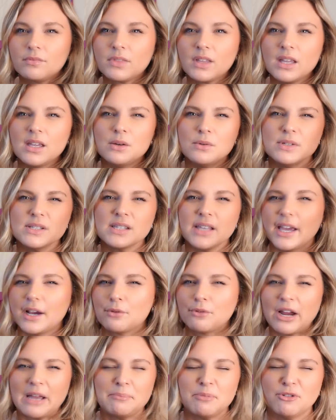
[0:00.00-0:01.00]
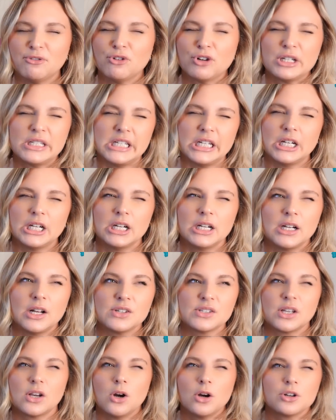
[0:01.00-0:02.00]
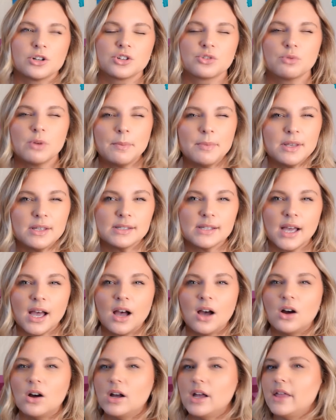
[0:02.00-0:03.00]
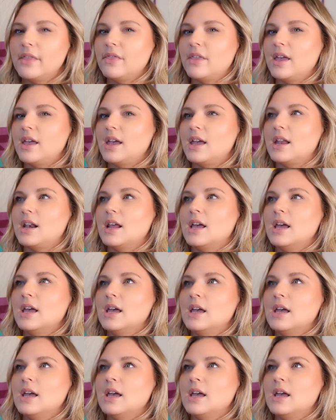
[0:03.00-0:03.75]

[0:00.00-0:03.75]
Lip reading: it was like right before dinner, and I was like, oh, I'll just rip this out, and then